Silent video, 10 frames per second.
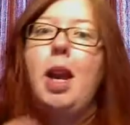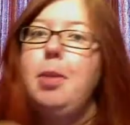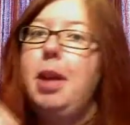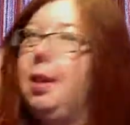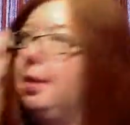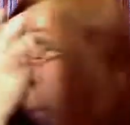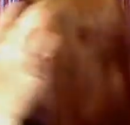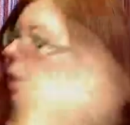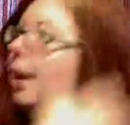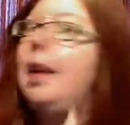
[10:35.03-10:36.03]
mean?
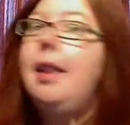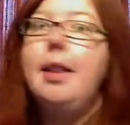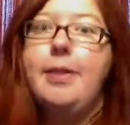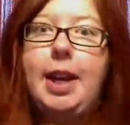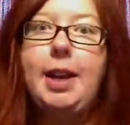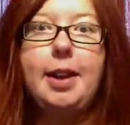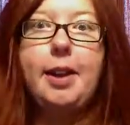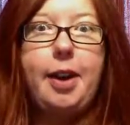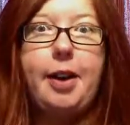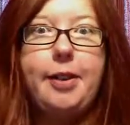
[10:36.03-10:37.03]
In the vein
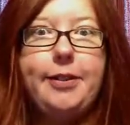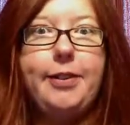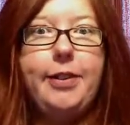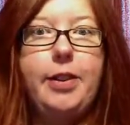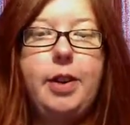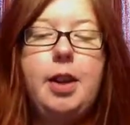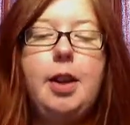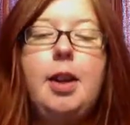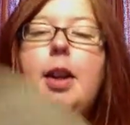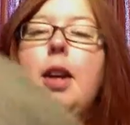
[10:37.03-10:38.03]
thereof.
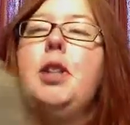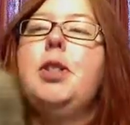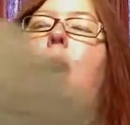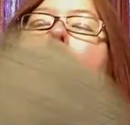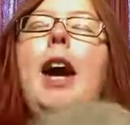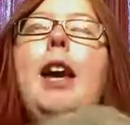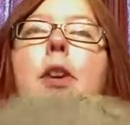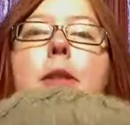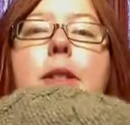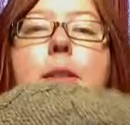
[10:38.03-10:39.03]
So I
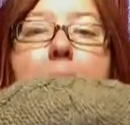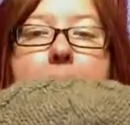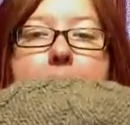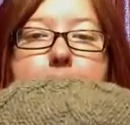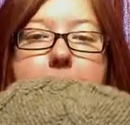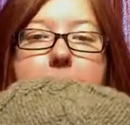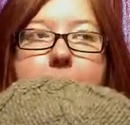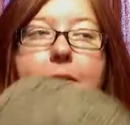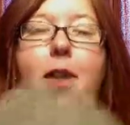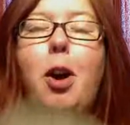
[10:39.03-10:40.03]
used some hand spun that I
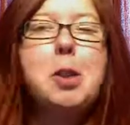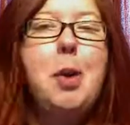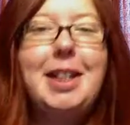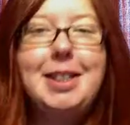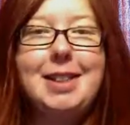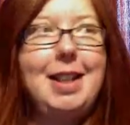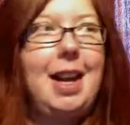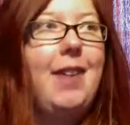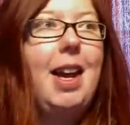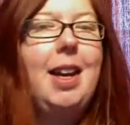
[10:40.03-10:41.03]
have. Also, I just didn't
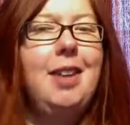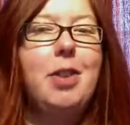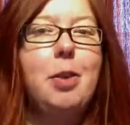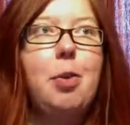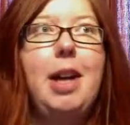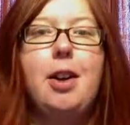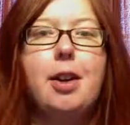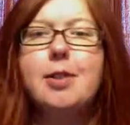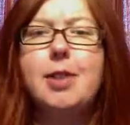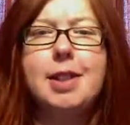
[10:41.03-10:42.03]
have any of the right
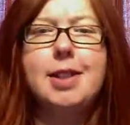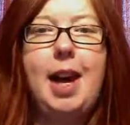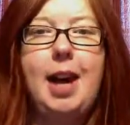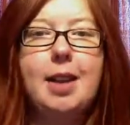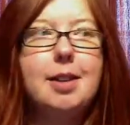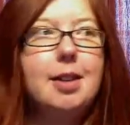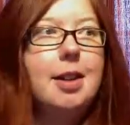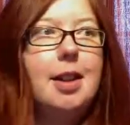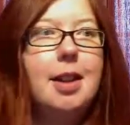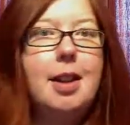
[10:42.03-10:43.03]
yarn for this hat.
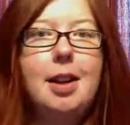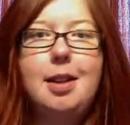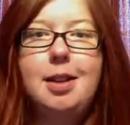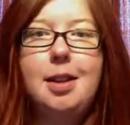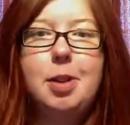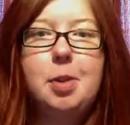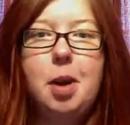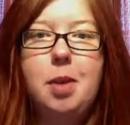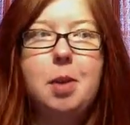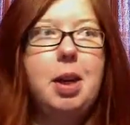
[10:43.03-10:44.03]
I don't know what's
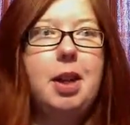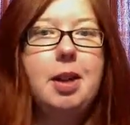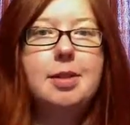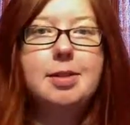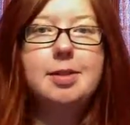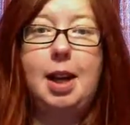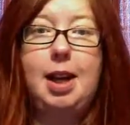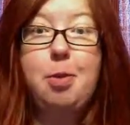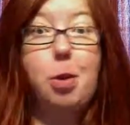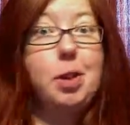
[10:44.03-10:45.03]
wrong with me. I
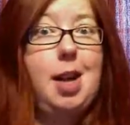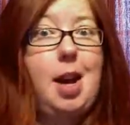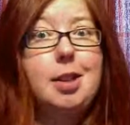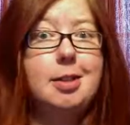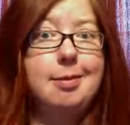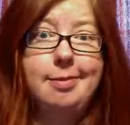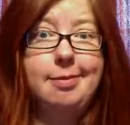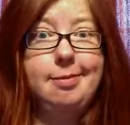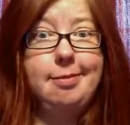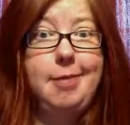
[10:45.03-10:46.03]
need more stash.
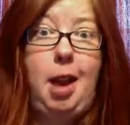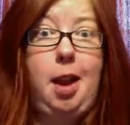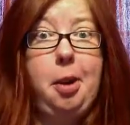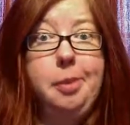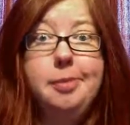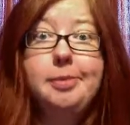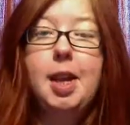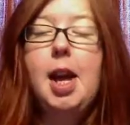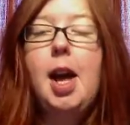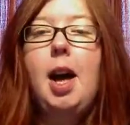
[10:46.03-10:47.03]
Hello.
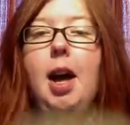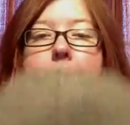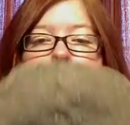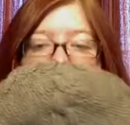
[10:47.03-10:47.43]
On